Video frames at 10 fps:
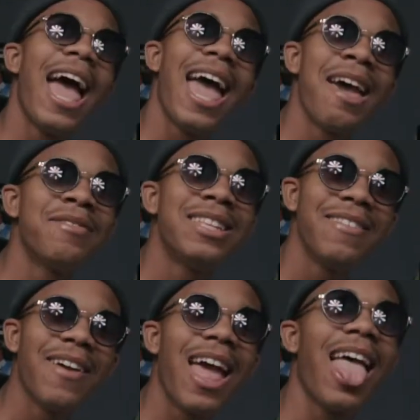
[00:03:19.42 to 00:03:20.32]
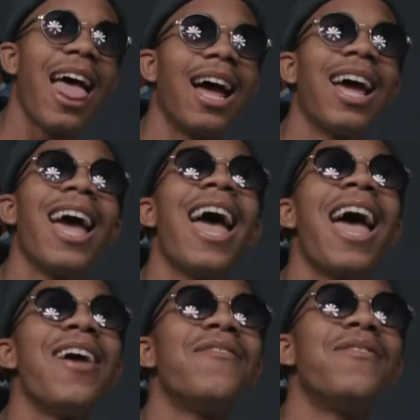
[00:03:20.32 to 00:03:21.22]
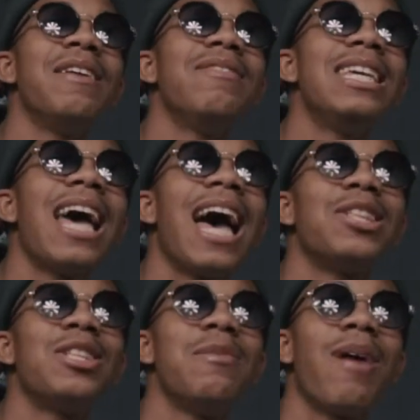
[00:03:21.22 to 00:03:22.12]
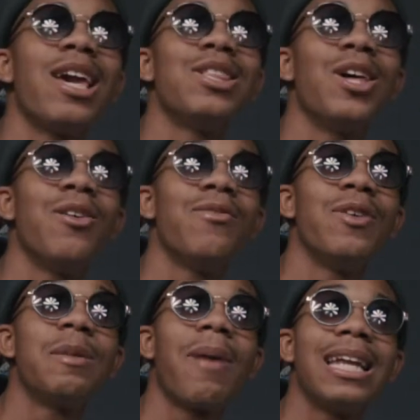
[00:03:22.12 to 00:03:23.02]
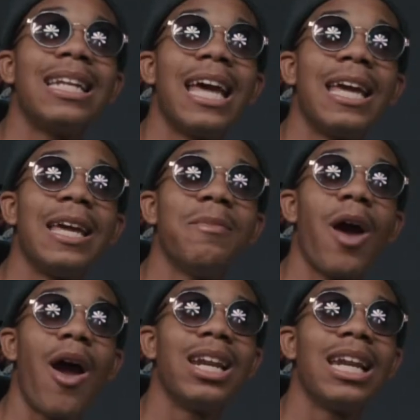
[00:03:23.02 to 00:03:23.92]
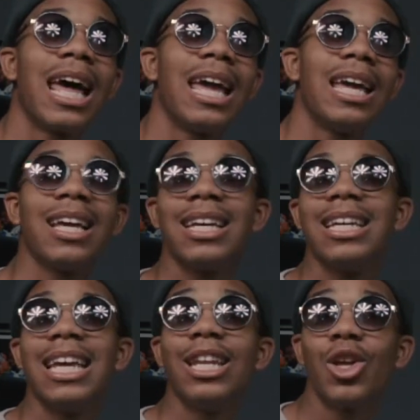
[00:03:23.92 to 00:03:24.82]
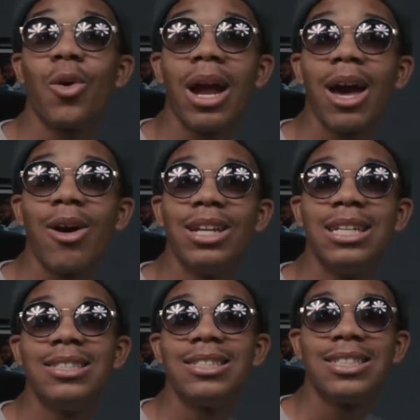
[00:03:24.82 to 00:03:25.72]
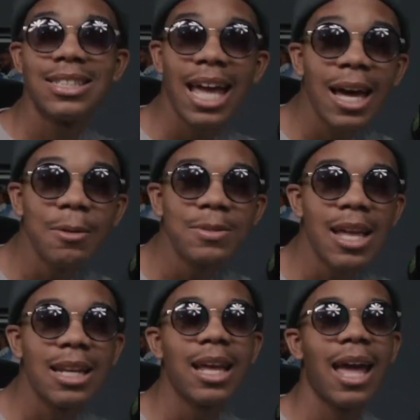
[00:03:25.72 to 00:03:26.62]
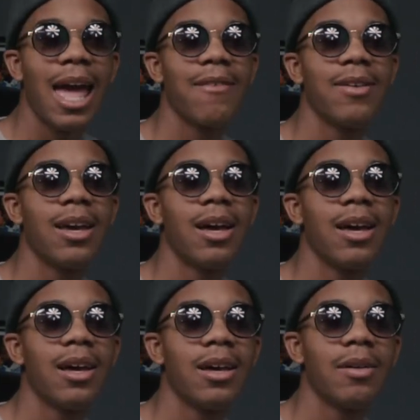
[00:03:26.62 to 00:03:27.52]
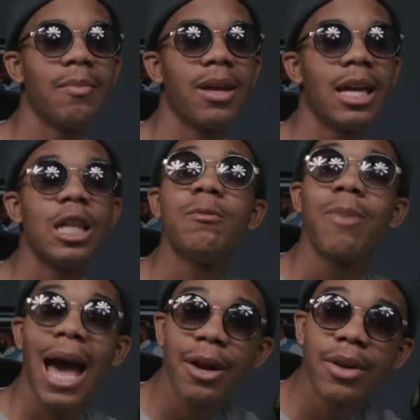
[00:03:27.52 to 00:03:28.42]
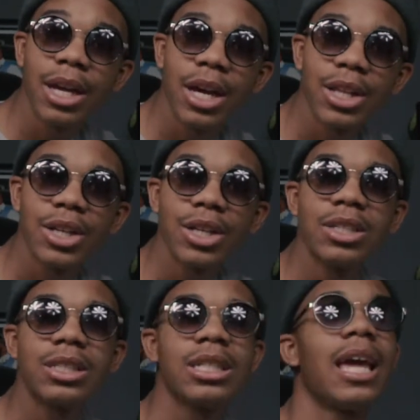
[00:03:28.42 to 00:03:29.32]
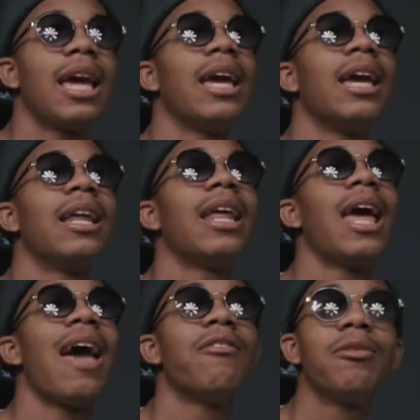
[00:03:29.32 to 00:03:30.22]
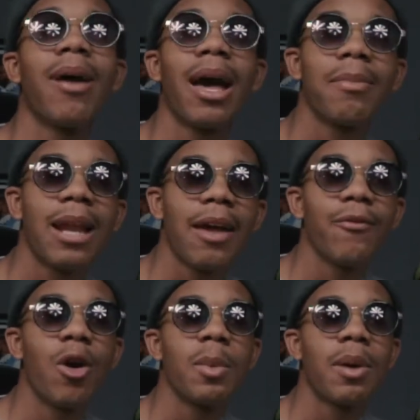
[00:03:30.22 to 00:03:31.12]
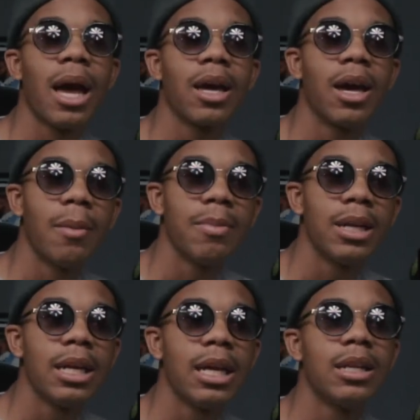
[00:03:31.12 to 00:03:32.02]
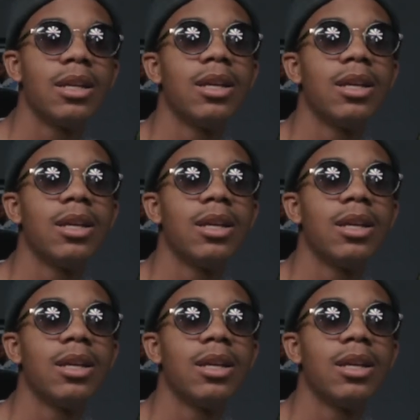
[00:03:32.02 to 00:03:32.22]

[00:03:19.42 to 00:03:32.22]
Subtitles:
At 50, I see myself with my name already like in the ground and stamped, and having inspiring others and having my platform in my company. And